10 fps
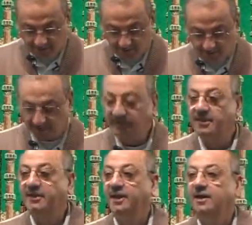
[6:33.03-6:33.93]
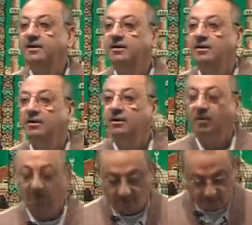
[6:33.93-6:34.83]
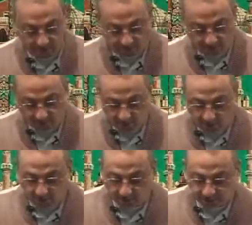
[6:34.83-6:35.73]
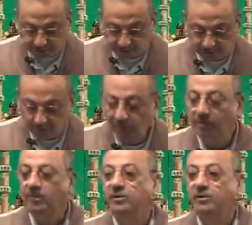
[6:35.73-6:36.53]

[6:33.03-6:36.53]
to indicate or show